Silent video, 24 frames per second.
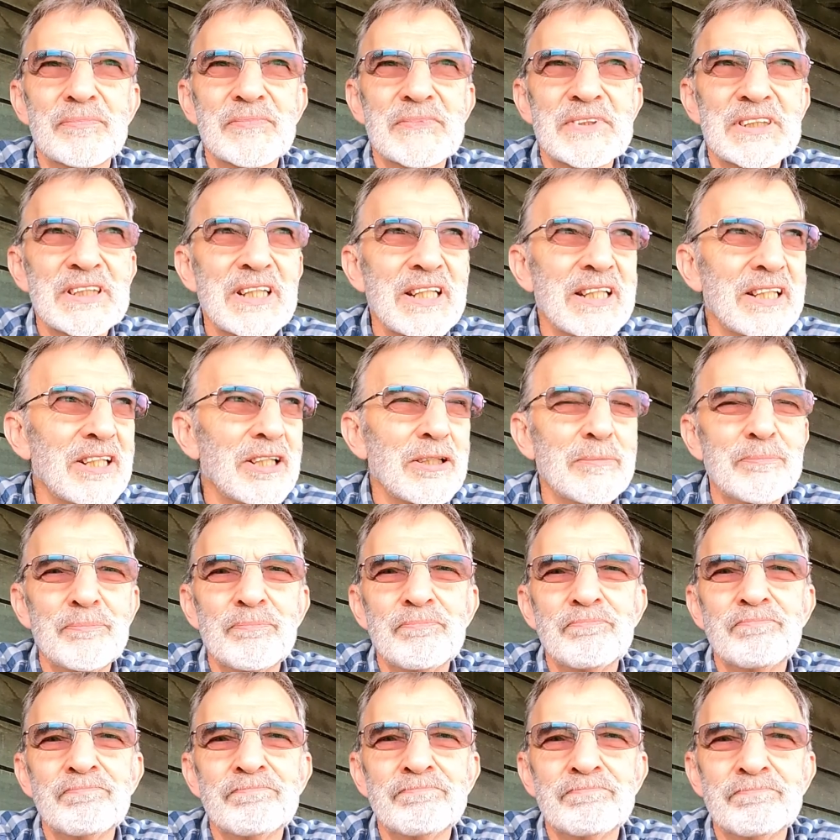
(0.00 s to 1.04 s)
Say
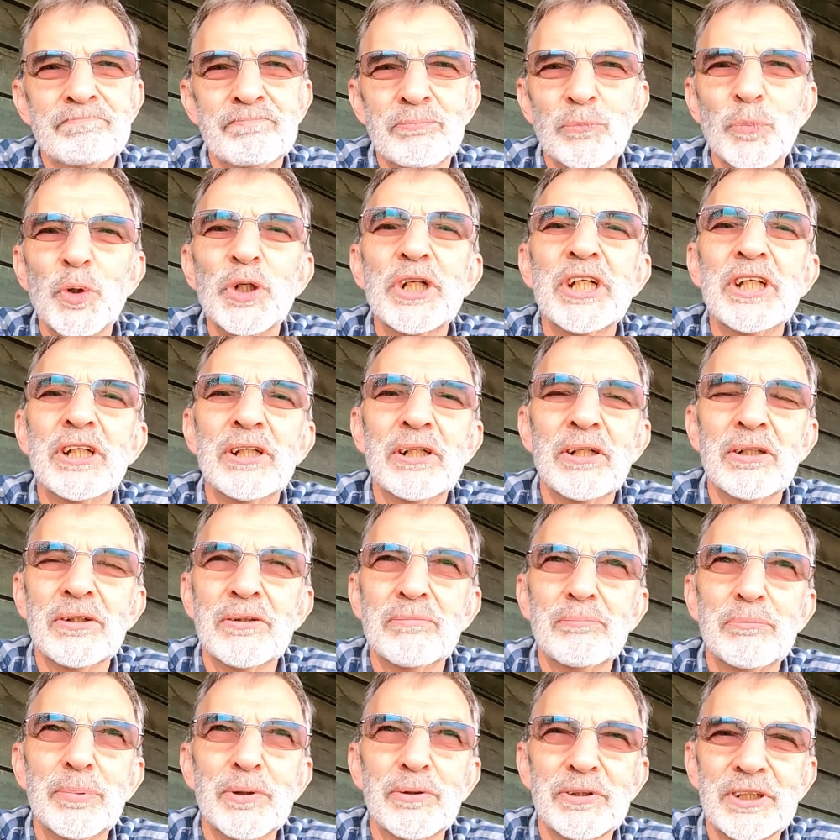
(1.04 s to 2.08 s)
I'm working
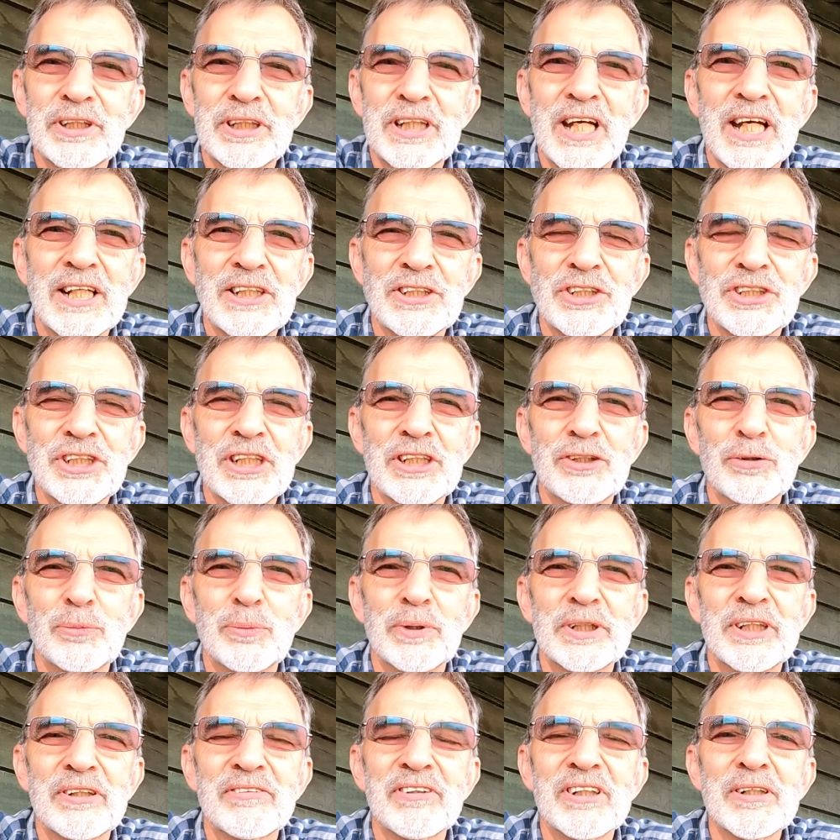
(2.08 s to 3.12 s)
on building a garden shed or
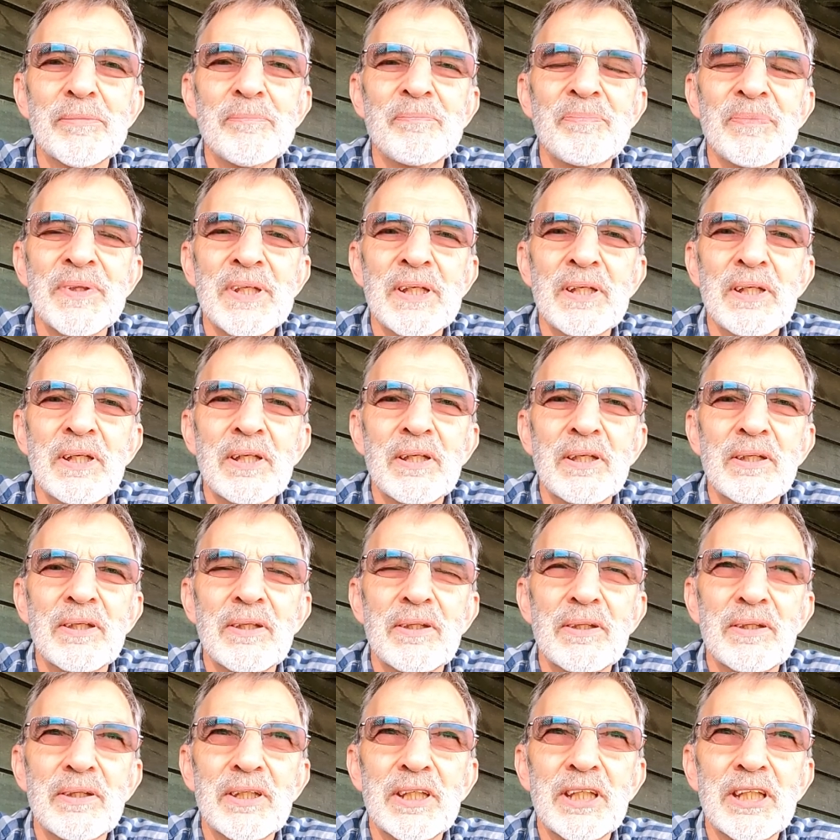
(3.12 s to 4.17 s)
whatever,
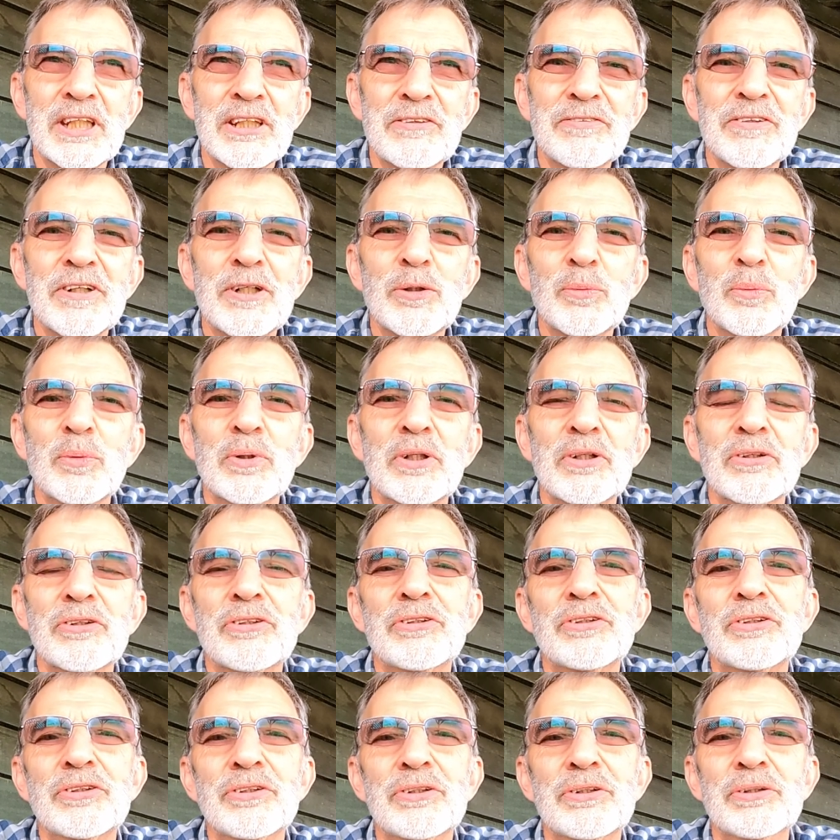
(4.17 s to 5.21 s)
then if I
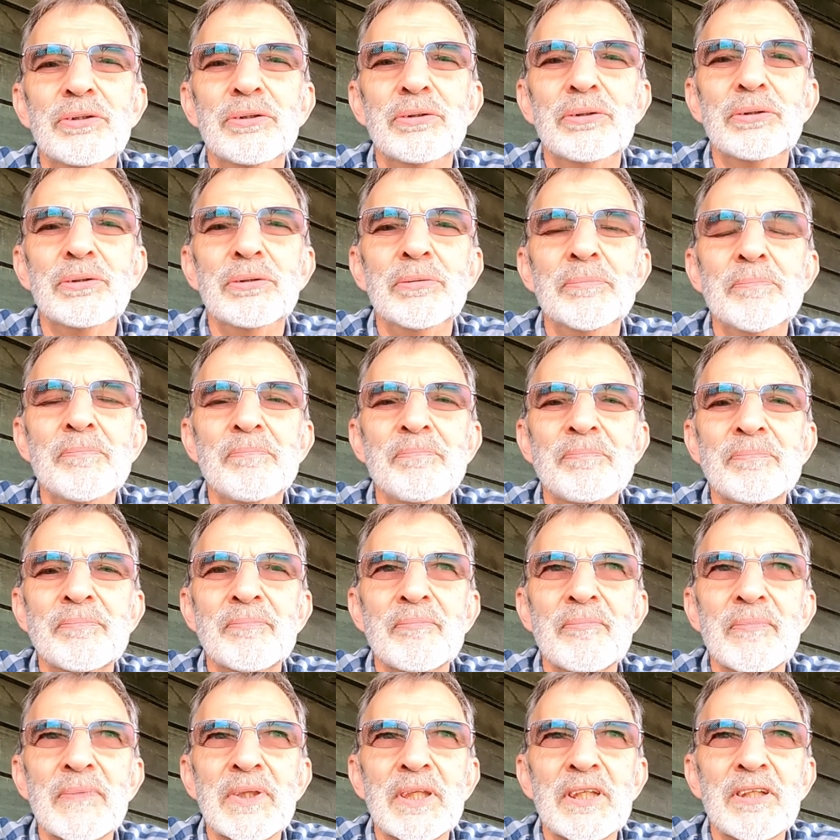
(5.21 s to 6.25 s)
want to
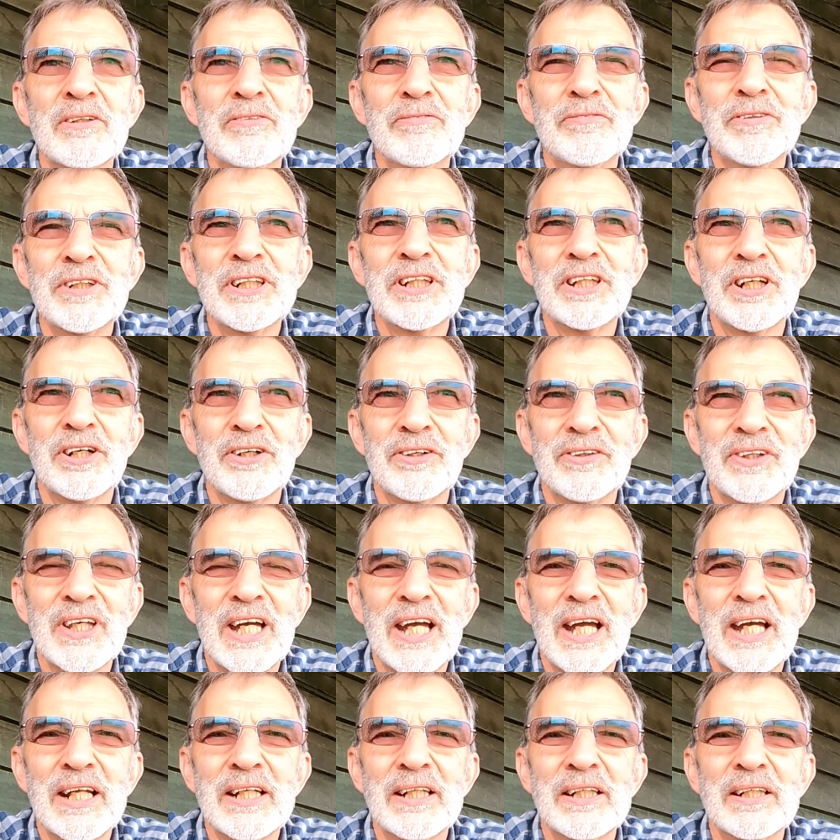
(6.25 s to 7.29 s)
video
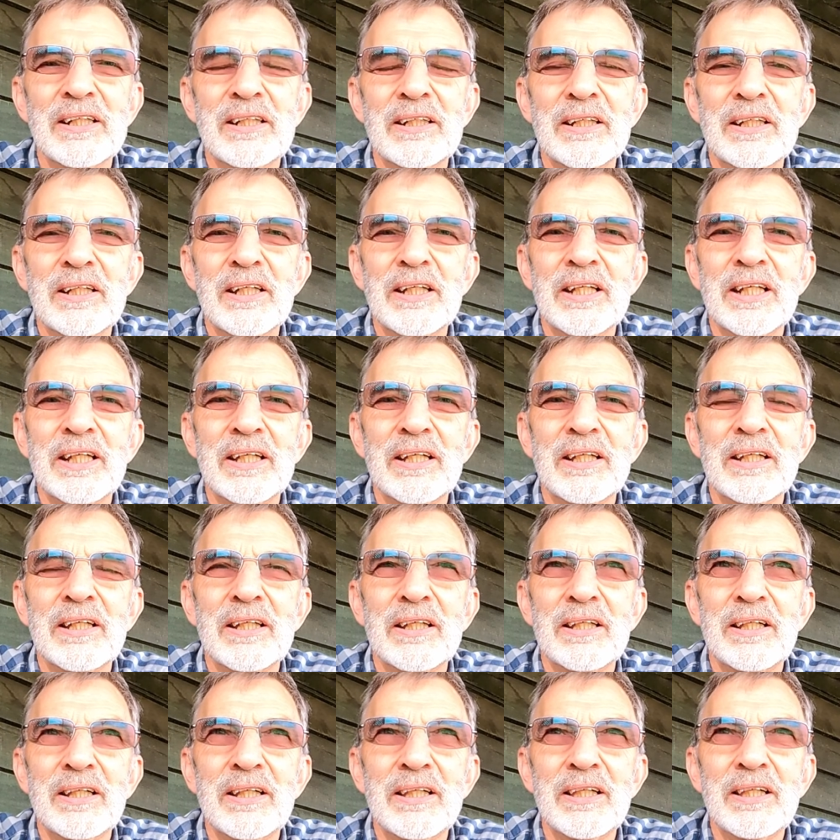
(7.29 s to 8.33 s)
that,
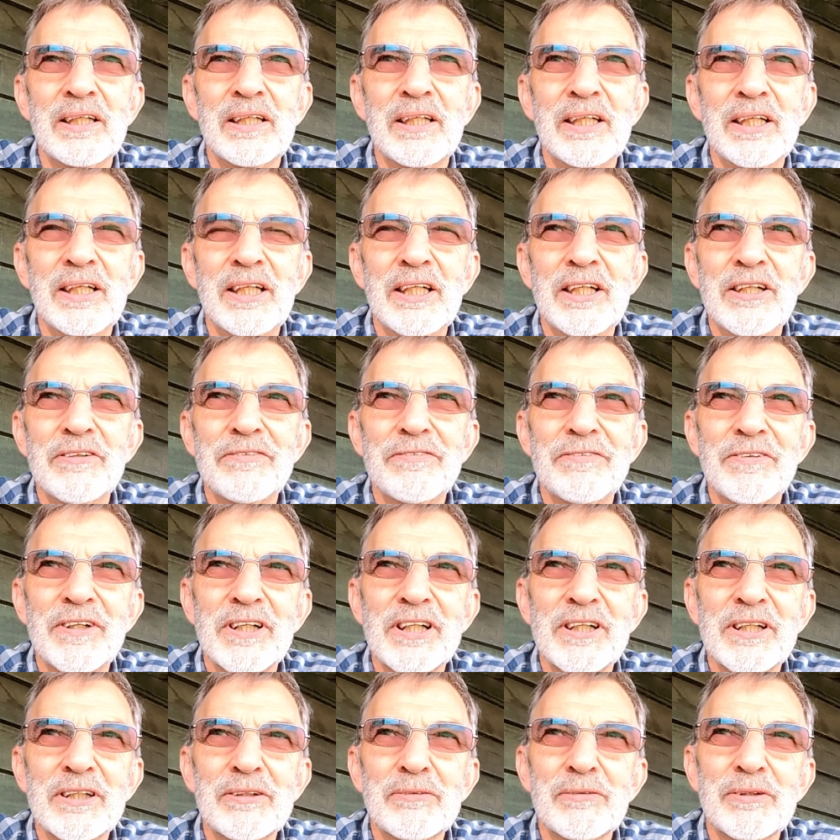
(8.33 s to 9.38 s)
if
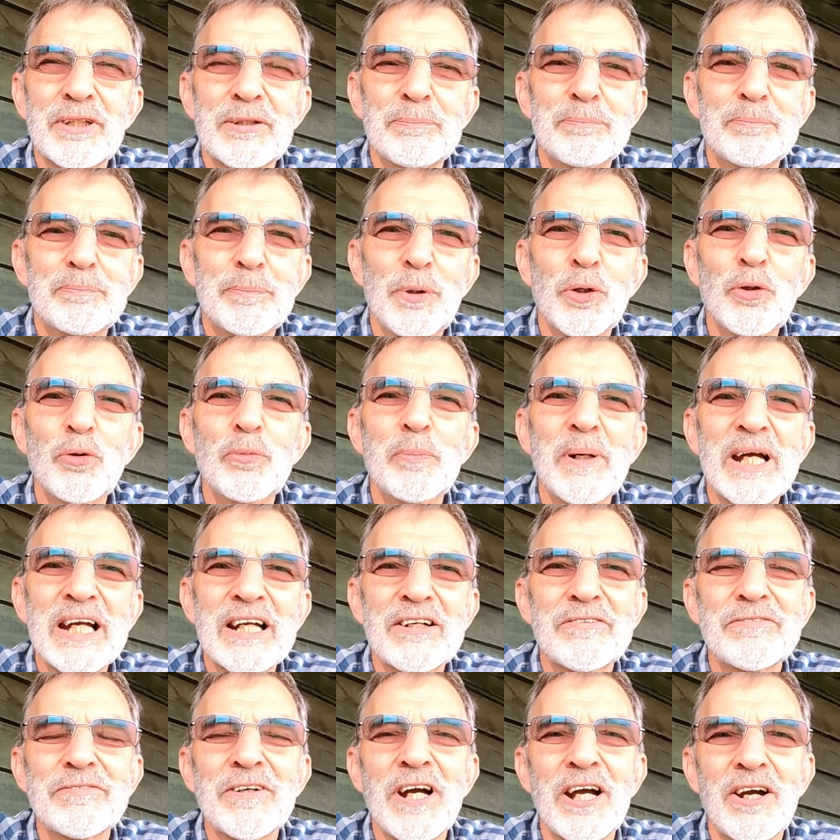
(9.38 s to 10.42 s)
I pull
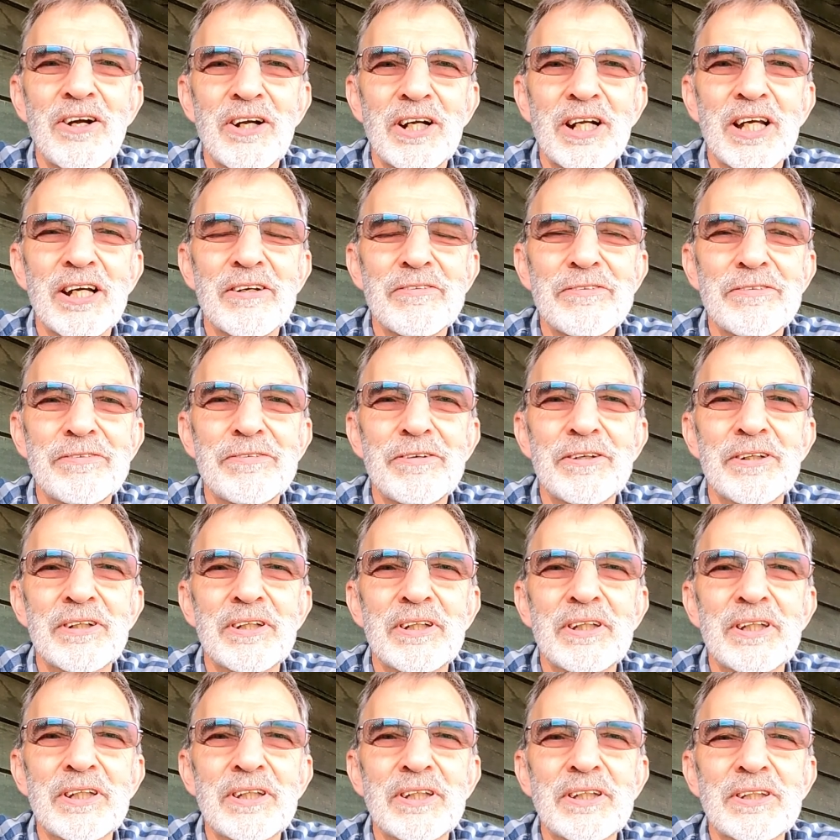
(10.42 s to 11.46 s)
back far enough,
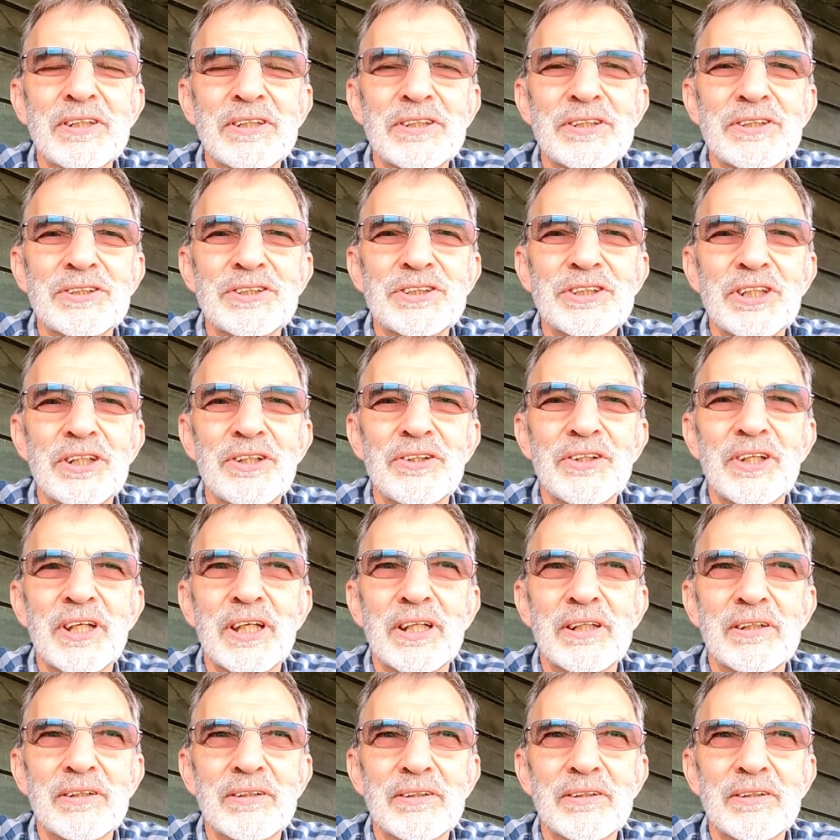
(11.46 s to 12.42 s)
so that